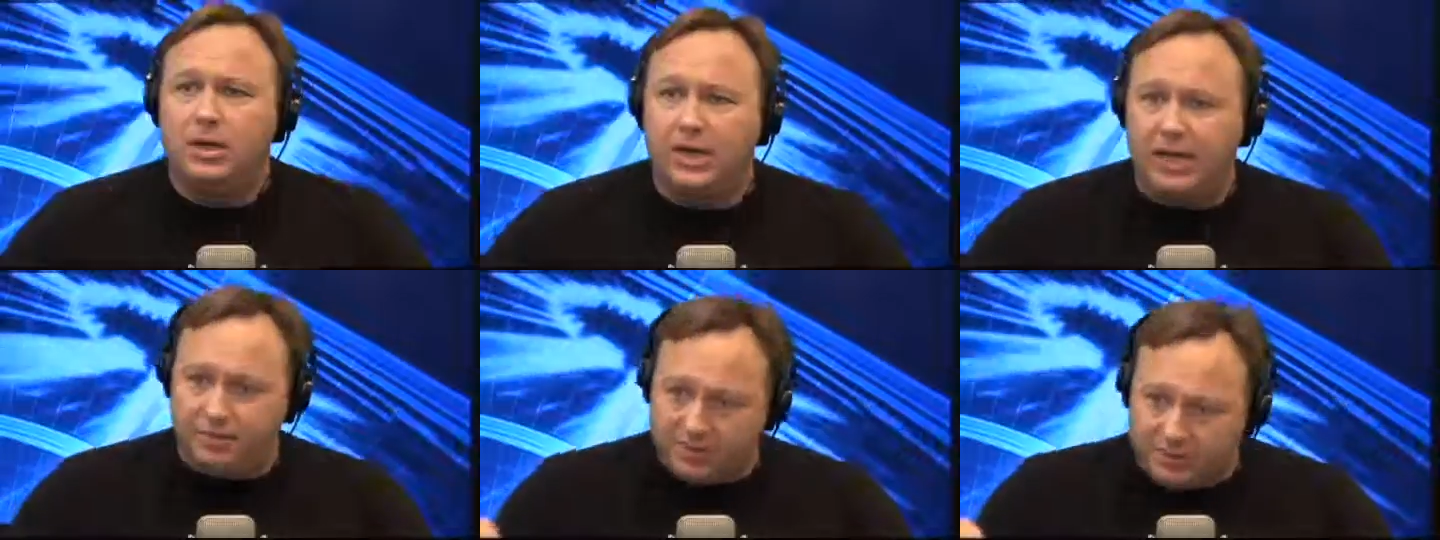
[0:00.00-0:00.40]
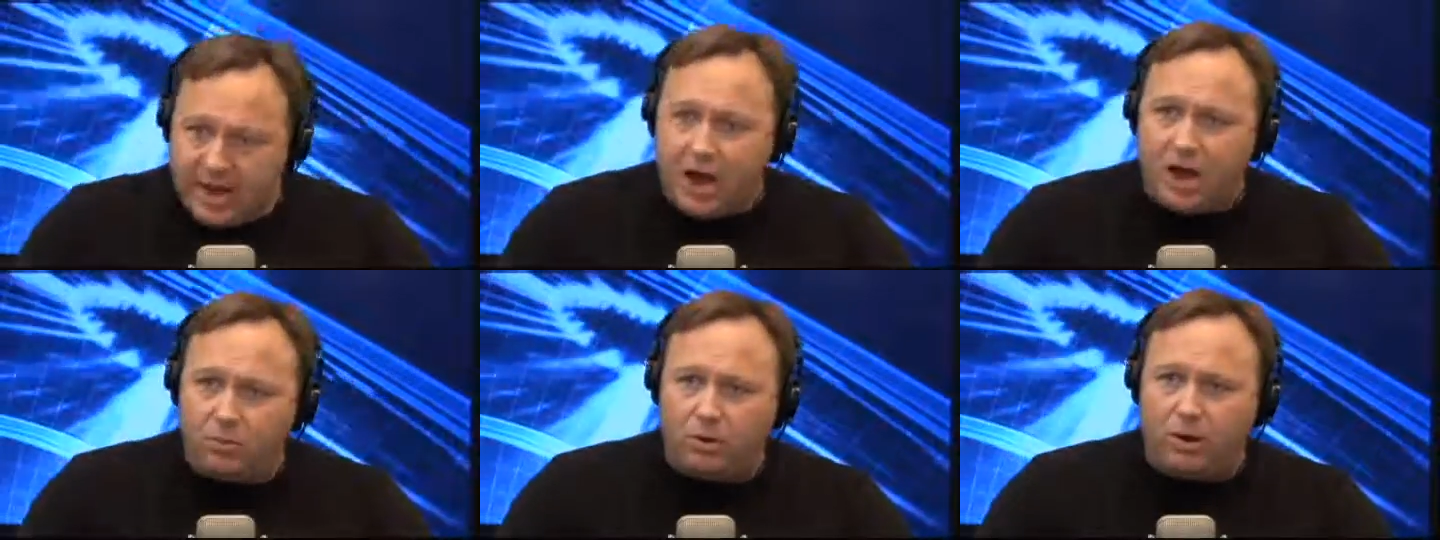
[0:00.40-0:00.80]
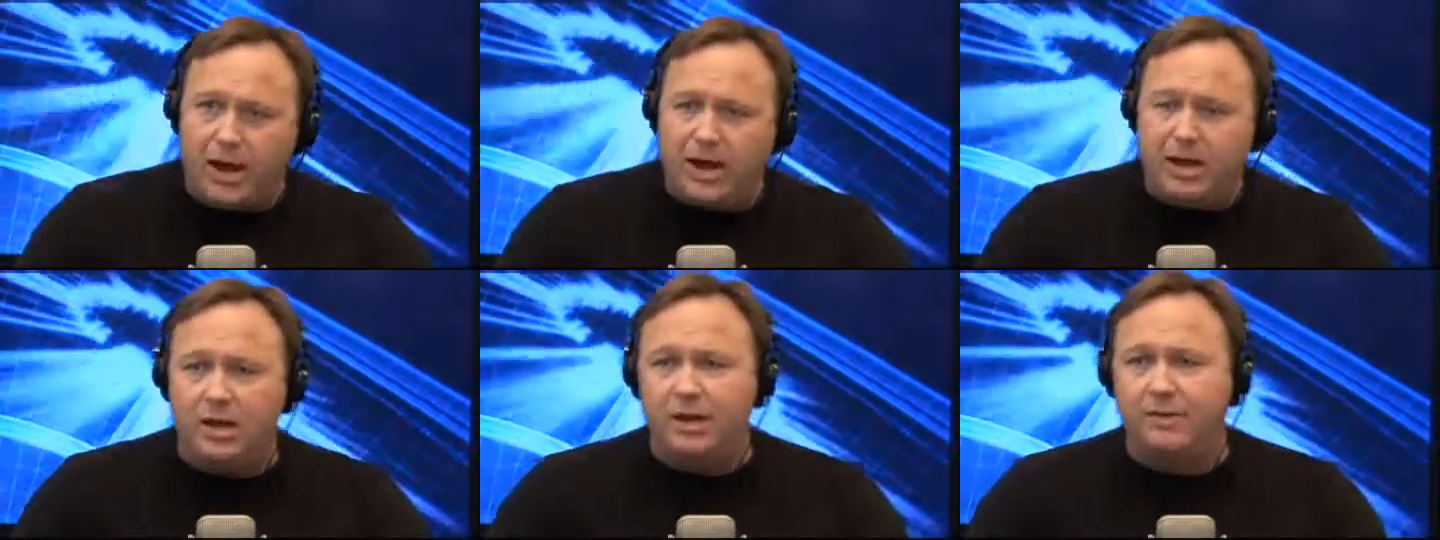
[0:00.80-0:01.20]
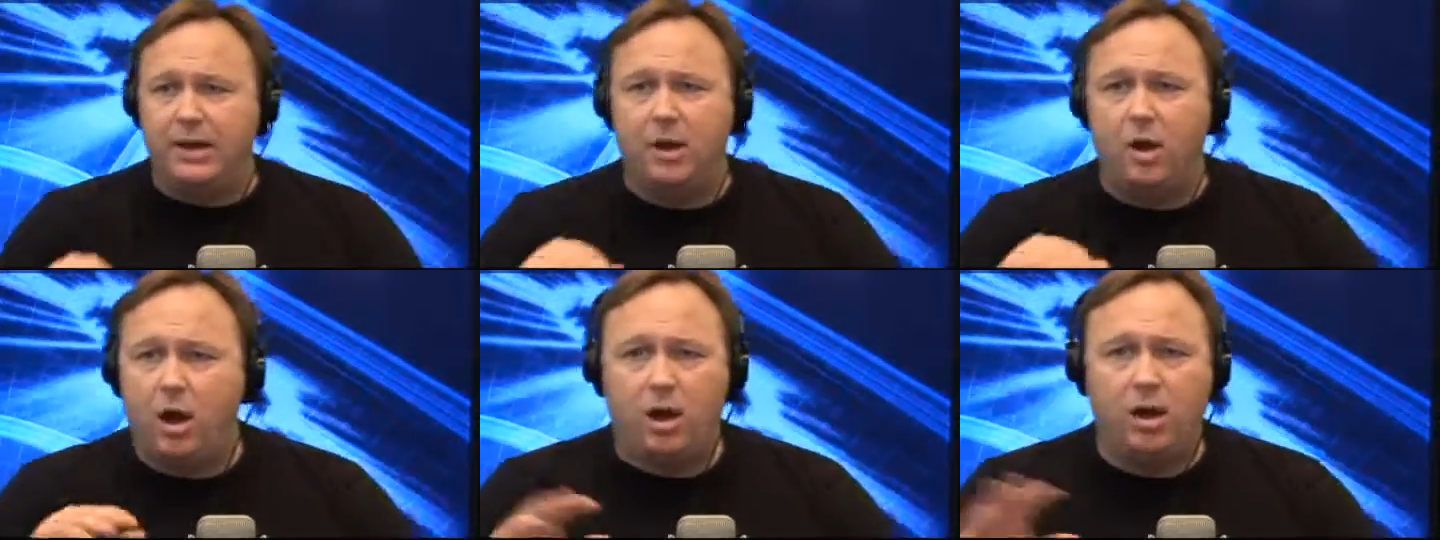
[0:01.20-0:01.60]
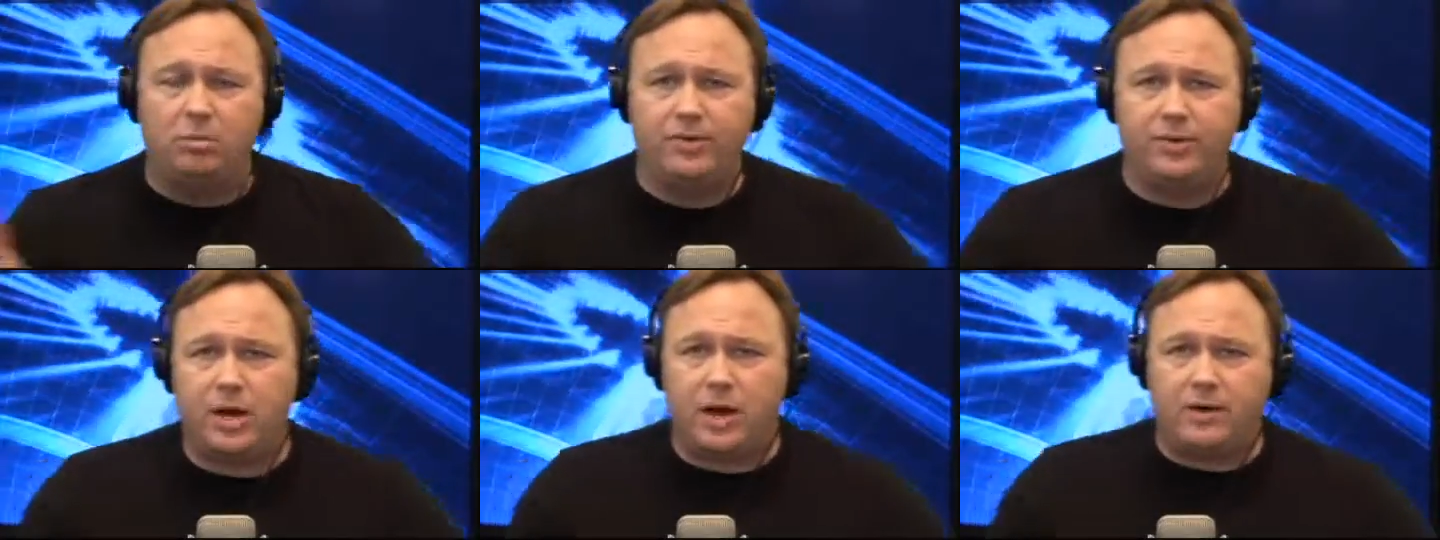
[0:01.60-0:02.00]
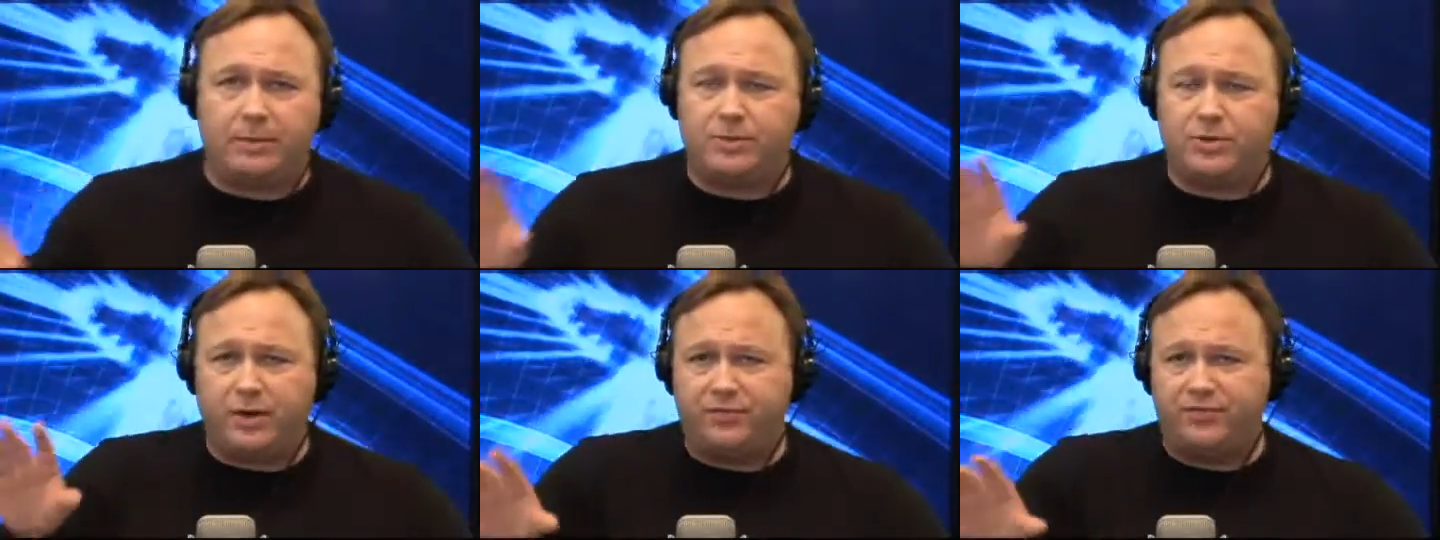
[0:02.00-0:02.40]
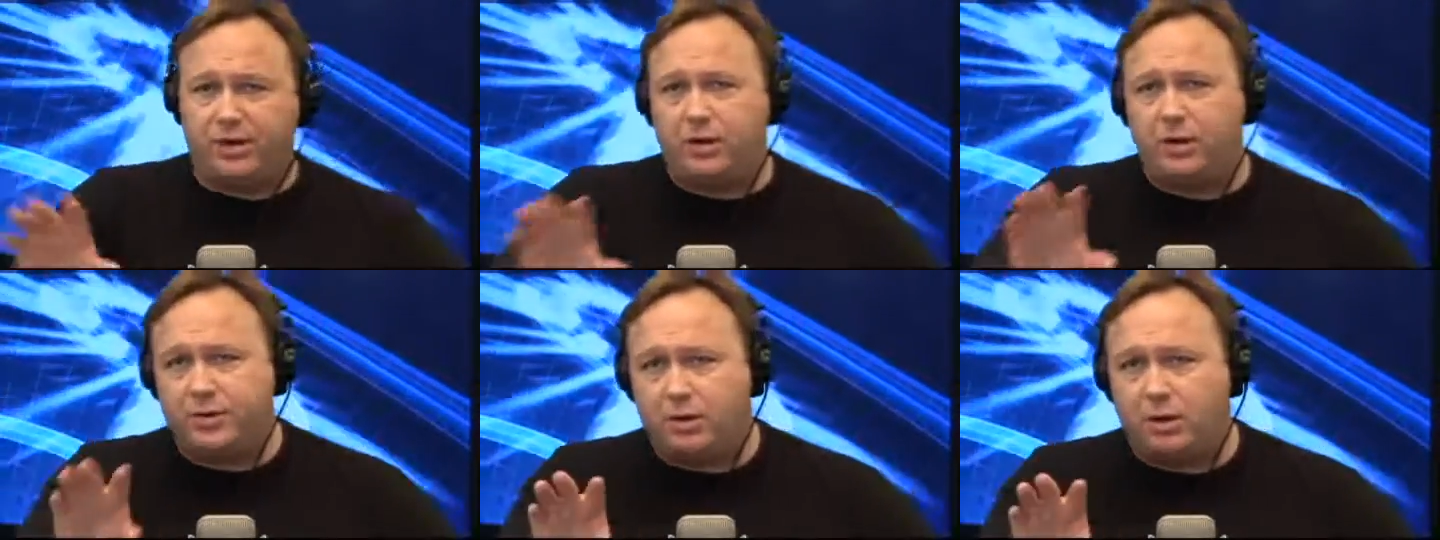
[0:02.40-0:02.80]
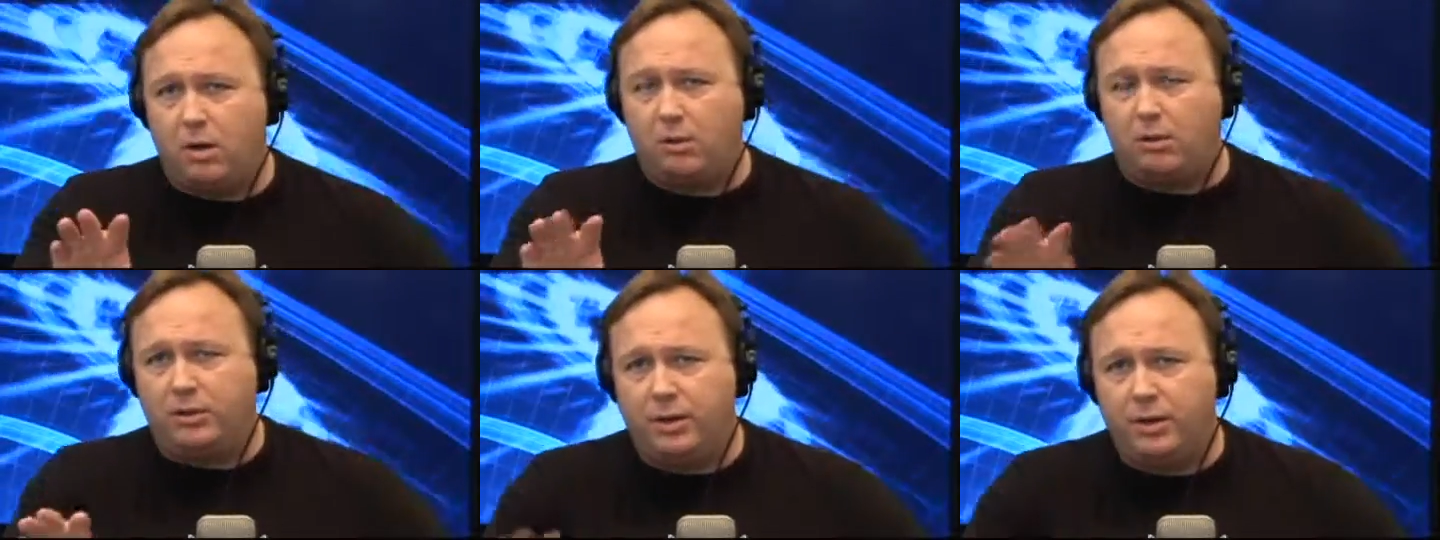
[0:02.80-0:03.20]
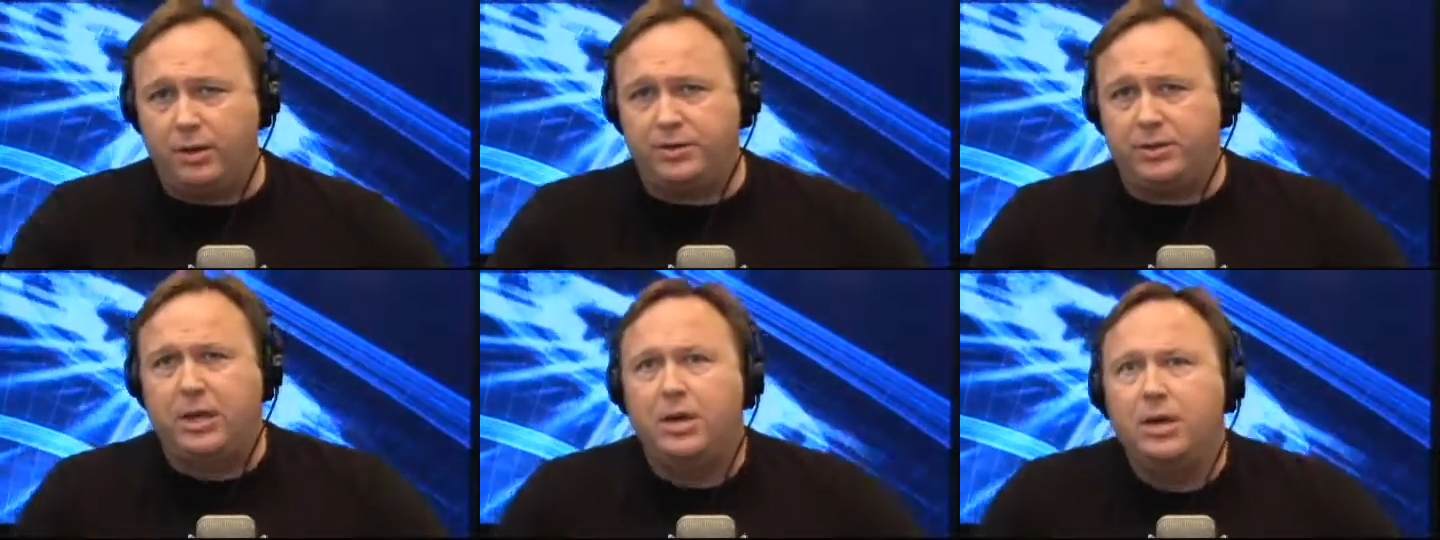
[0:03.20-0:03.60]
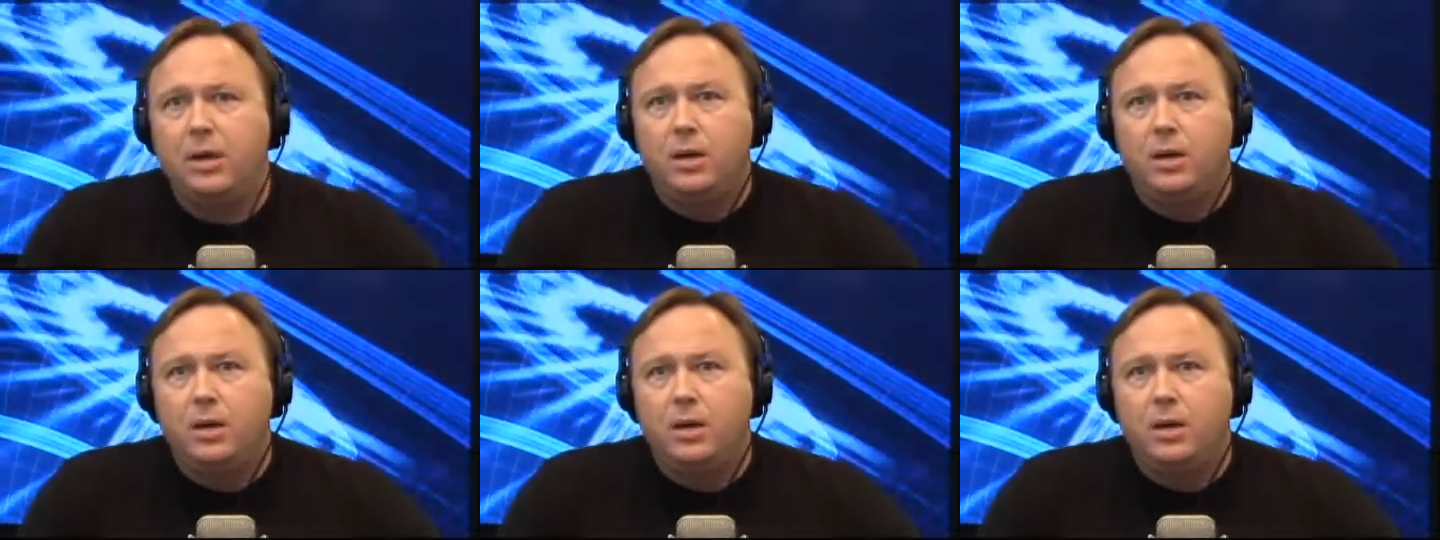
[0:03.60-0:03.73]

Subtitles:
in the town where I live and all over the country. I'm sure you've seen it on your local news.